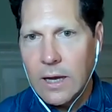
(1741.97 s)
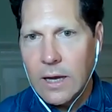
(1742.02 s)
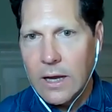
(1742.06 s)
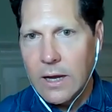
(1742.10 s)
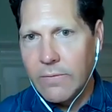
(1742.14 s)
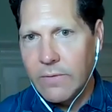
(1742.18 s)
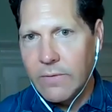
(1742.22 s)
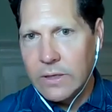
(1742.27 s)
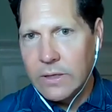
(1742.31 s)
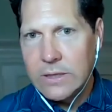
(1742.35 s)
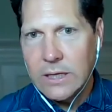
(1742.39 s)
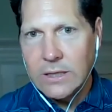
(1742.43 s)
kind
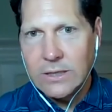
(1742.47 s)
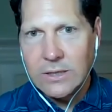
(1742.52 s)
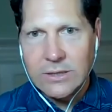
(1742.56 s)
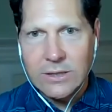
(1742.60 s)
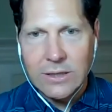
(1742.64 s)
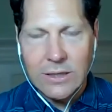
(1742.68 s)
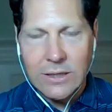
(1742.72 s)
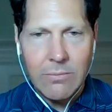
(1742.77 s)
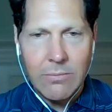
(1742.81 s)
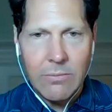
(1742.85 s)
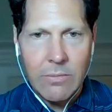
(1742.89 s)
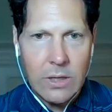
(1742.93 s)
of
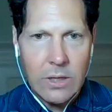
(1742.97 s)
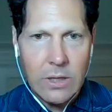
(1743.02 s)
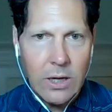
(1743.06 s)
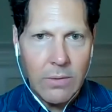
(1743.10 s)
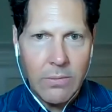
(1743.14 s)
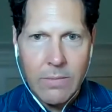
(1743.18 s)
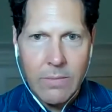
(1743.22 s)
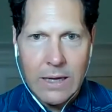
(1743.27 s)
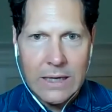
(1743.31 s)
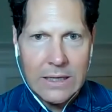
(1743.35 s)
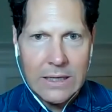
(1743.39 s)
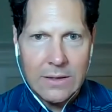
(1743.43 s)
intentionally,
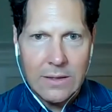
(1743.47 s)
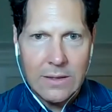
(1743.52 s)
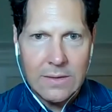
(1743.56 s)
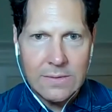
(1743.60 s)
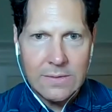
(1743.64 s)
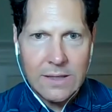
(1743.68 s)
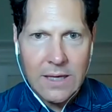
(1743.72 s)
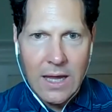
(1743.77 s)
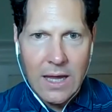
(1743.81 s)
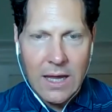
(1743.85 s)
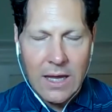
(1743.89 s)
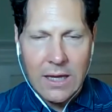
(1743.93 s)
making
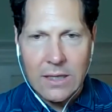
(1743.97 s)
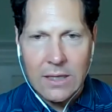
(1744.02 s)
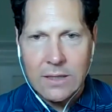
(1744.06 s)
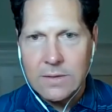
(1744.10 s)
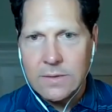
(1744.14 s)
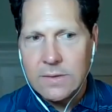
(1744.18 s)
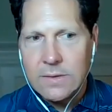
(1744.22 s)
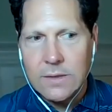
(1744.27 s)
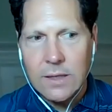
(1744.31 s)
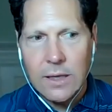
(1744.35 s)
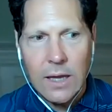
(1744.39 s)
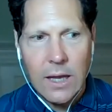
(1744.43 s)
these
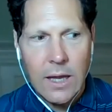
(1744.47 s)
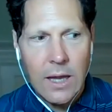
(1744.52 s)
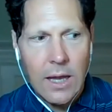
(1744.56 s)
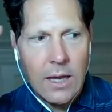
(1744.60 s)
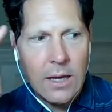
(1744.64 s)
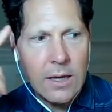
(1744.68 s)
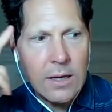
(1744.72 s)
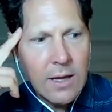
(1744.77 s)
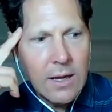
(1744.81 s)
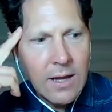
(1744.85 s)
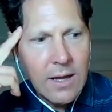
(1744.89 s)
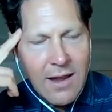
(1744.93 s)
gains
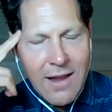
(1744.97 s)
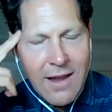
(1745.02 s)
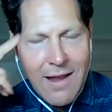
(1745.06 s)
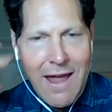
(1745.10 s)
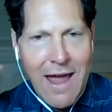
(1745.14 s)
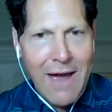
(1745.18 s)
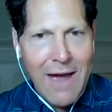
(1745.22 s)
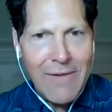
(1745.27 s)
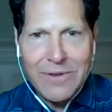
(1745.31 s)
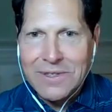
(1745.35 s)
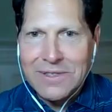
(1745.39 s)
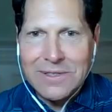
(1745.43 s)
and
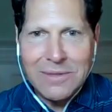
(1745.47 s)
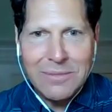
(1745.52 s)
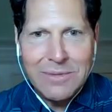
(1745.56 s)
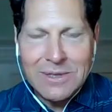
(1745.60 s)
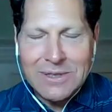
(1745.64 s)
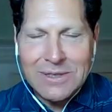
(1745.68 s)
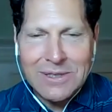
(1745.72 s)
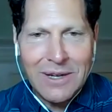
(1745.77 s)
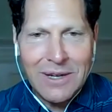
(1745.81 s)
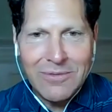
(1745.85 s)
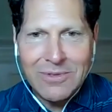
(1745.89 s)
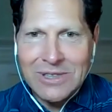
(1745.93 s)
having some of
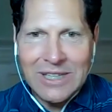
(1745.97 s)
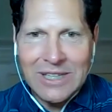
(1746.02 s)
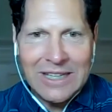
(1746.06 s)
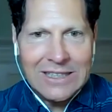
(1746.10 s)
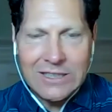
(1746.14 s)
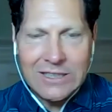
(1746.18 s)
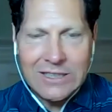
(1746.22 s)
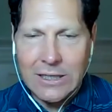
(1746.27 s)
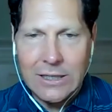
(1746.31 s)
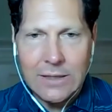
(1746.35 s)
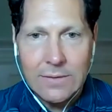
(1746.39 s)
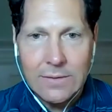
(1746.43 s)
these
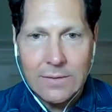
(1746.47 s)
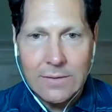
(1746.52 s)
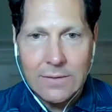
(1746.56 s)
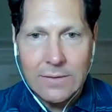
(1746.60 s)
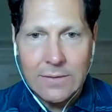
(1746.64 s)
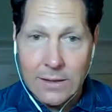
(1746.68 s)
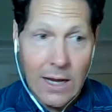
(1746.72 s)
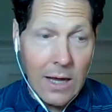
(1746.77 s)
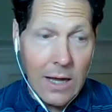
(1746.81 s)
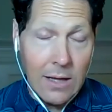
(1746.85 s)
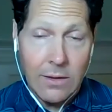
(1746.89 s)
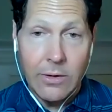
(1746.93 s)
conversations and
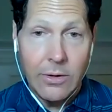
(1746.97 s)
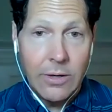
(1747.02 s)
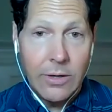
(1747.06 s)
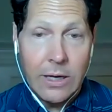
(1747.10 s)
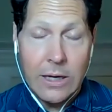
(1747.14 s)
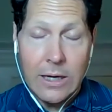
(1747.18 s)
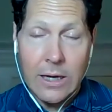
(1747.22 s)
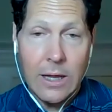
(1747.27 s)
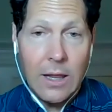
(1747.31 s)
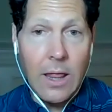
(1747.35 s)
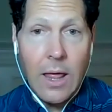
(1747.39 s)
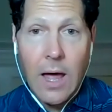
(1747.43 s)
yeah,
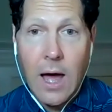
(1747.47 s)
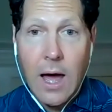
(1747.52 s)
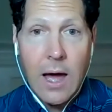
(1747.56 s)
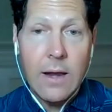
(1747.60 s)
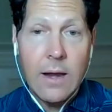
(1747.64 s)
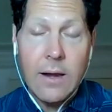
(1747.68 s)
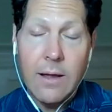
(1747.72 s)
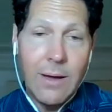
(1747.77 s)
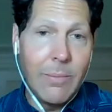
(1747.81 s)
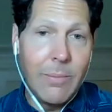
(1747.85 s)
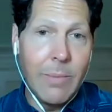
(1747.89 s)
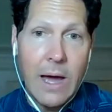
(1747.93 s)
learning a lot
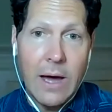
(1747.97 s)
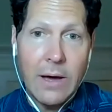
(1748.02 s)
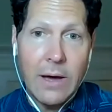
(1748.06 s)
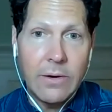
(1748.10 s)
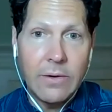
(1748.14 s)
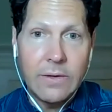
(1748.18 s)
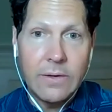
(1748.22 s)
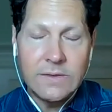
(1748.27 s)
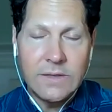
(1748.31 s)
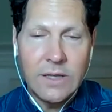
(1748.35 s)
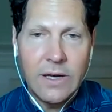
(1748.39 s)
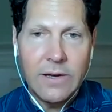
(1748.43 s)
about
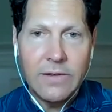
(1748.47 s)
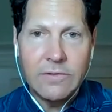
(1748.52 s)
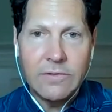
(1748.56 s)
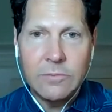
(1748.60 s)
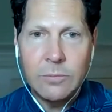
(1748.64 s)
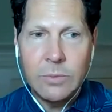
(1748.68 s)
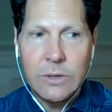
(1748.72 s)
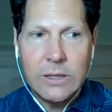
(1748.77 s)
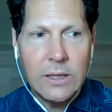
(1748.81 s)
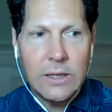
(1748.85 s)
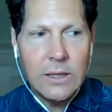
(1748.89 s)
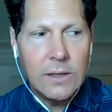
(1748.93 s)
ourselves
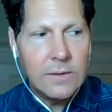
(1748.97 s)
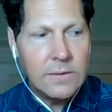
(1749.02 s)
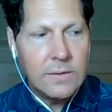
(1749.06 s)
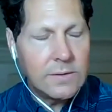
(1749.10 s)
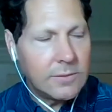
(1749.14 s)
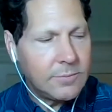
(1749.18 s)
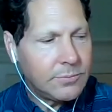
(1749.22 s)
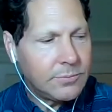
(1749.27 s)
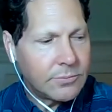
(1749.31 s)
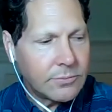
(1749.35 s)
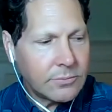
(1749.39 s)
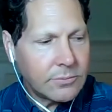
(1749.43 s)

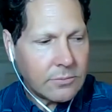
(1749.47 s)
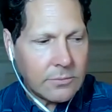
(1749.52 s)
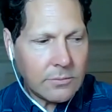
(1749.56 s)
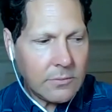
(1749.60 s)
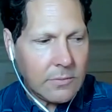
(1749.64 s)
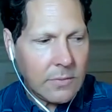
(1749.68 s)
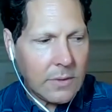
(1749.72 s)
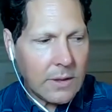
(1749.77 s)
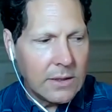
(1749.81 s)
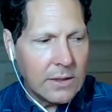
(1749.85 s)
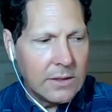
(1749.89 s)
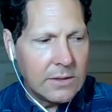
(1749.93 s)
because
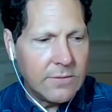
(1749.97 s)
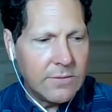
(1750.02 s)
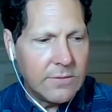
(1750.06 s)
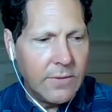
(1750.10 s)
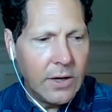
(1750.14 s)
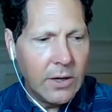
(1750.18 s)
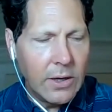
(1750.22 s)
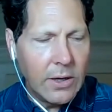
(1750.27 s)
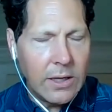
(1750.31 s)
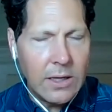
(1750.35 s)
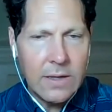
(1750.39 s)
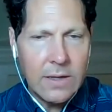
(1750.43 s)
it's
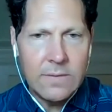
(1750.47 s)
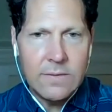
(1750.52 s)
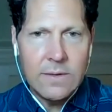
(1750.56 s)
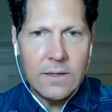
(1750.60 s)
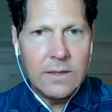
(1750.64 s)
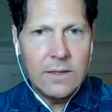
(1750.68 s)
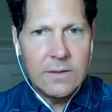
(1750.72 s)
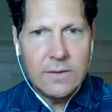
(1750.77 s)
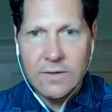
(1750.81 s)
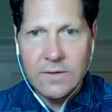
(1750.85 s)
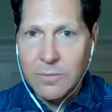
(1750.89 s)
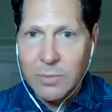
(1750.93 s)
very
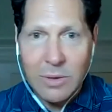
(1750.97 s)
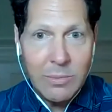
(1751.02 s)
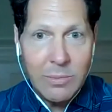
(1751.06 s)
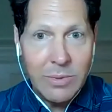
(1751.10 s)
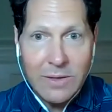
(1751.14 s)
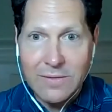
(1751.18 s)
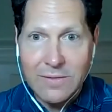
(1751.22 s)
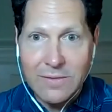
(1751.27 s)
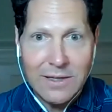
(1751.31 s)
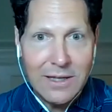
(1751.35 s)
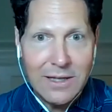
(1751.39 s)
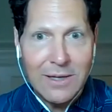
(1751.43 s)
easy to just be
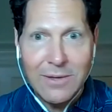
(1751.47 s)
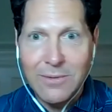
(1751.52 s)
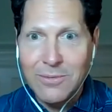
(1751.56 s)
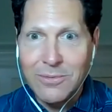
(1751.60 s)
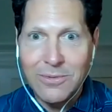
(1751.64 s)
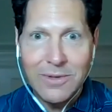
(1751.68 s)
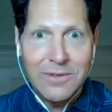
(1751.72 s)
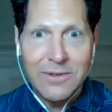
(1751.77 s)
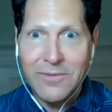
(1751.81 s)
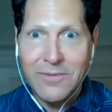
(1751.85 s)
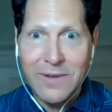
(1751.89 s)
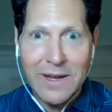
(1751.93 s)
busy
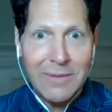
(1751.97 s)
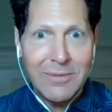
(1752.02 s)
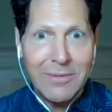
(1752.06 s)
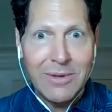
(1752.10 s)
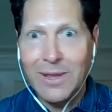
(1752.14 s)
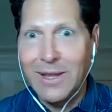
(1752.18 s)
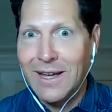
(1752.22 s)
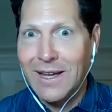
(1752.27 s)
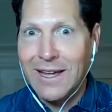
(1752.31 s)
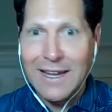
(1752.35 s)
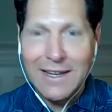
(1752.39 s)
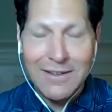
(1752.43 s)
with your
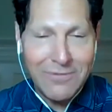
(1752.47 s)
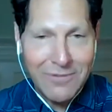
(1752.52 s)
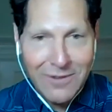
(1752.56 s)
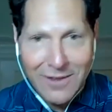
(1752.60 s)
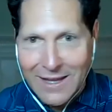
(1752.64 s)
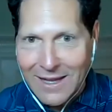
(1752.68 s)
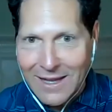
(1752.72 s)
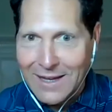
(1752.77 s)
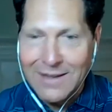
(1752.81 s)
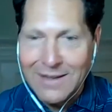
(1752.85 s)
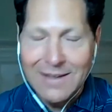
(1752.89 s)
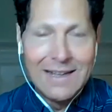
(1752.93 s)
family life
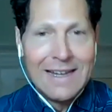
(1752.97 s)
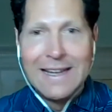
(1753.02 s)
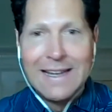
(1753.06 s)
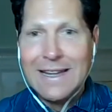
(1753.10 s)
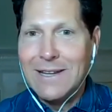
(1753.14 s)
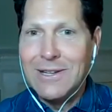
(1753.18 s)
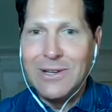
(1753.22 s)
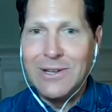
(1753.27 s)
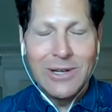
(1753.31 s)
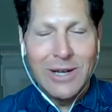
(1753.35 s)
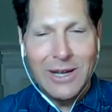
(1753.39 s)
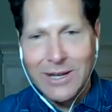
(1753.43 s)
and then
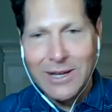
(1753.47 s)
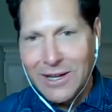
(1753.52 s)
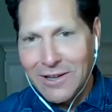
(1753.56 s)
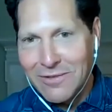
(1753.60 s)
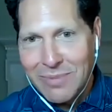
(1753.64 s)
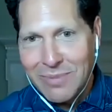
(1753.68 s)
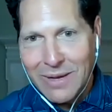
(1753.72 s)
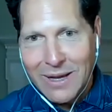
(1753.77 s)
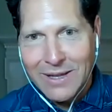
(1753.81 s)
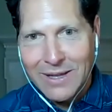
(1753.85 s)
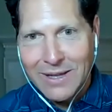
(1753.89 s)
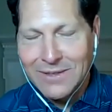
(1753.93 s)
you're kind of
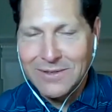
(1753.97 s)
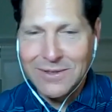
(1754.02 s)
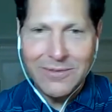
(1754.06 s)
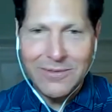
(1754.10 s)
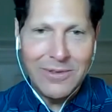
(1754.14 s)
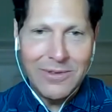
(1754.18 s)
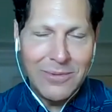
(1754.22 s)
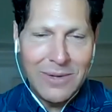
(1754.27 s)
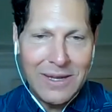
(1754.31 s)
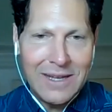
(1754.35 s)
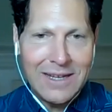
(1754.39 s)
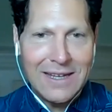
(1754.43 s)
off balance
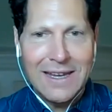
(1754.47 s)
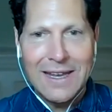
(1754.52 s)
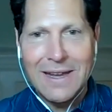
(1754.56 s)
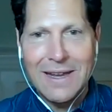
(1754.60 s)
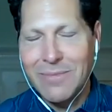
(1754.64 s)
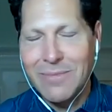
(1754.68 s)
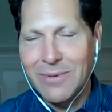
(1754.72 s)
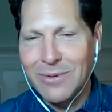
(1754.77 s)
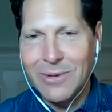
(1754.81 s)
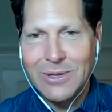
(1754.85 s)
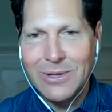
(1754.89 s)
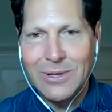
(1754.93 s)
over the
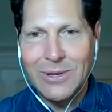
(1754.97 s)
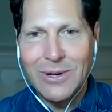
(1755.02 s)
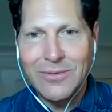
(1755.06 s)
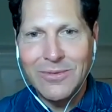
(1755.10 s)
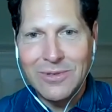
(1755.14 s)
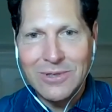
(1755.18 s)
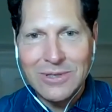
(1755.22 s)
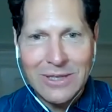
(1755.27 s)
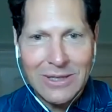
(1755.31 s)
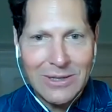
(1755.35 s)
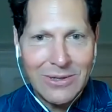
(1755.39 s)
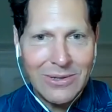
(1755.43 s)
weekend, but when you
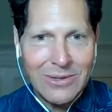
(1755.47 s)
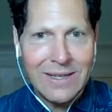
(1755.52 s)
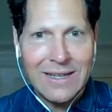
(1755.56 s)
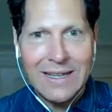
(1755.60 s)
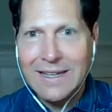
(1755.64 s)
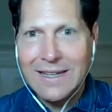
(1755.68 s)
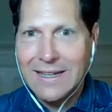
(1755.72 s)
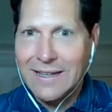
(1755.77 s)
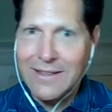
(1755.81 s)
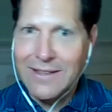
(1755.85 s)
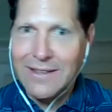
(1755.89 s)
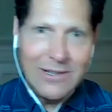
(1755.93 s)
overdo
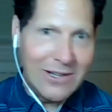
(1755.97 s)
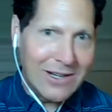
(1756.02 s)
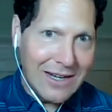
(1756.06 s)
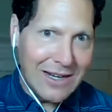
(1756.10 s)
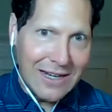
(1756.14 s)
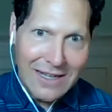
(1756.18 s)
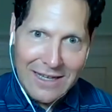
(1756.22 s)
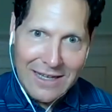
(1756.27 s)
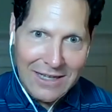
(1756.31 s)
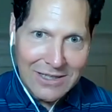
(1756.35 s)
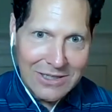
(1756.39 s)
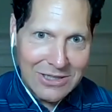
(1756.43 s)
it and then you're
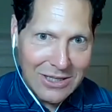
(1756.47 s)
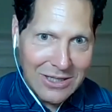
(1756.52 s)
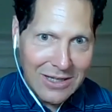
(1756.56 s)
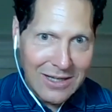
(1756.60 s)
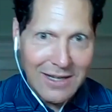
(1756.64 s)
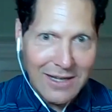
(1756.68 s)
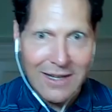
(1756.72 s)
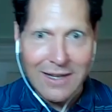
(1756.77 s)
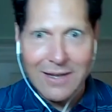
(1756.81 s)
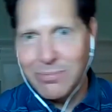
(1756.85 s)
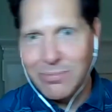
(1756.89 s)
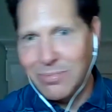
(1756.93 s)
kind of catching
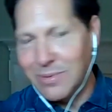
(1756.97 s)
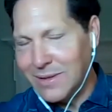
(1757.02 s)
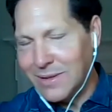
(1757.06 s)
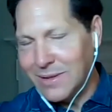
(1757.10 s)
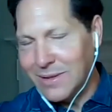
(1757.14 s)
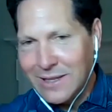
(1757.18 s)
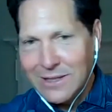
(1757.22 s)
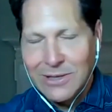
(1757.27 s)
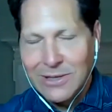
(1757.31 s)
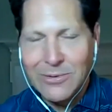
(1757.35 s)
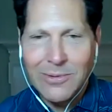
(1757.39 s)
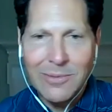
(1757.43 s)
up and
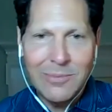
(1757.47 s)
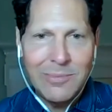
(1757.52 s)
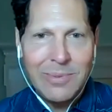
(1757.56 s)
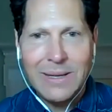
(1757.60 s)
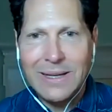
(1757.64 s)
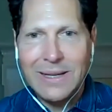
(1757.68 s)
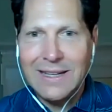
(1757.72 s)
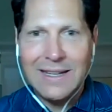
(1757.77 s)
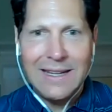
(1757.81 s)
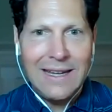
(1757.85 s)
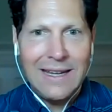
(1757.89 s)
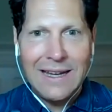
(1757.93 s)
then you're
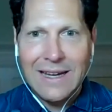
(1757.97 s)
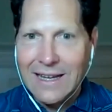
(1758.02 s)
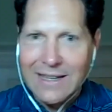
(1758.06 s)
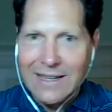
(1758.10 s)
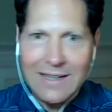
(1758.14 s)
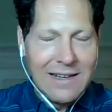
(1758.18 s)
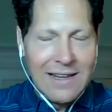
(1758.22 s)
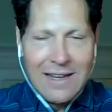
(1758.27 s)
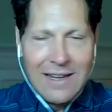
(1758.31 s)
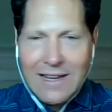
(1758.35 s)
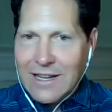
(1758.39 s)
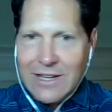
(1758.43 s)
repeating
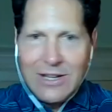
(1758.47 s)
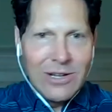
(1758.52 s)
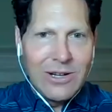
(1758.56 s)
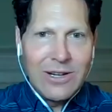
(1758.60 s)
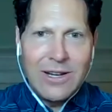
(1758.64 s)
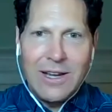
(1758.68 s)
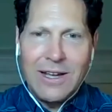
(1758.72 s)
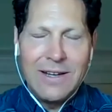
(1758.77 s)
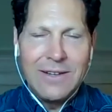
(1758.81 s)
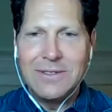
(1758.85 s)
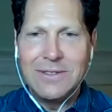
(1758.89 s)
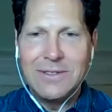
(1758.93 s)
and you're
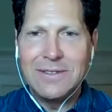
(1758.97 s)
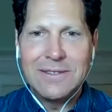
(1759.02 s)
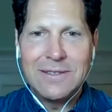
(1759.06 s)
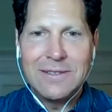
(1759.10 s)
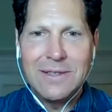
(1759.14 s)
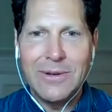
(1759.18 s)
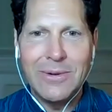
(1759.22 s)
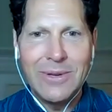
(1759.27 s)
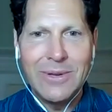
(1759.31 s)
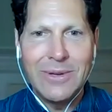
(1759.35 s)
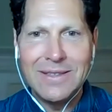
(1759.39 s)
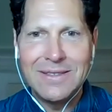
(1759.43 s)
kind of just
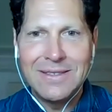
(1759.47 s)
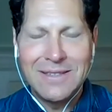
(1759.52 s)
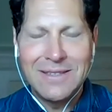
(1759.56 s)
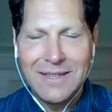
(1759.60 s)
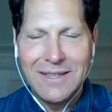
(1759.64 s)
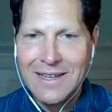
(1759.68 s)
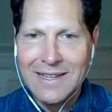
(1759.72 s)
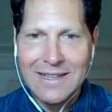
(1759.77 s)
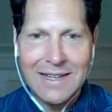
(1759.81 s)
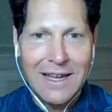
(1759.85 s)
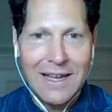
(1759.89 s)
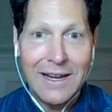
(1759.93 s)
always
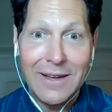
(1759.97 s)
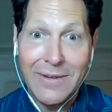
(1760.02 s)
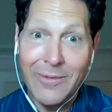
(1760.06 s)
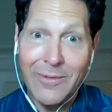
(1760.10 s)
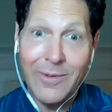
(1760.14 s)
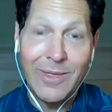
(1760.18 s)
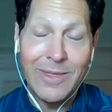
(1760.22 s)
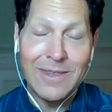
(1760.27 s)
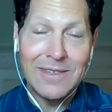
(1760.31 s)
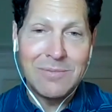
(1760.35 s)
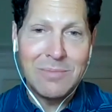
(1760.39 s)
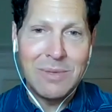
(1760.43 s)
kind of
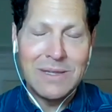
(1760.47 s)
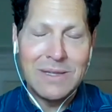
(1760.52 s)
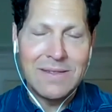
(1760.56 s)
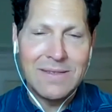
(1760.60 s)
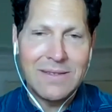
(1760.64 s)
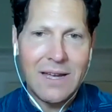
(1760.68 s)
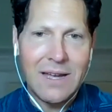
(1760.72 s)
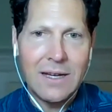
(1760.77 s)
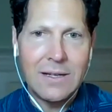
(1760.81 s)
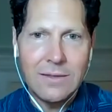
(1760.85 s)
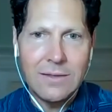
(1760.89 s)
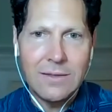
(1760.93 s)
in the spin
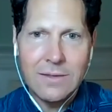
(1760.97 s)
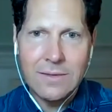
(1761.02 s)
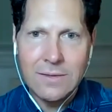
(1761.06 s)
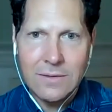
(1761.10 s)
cycle.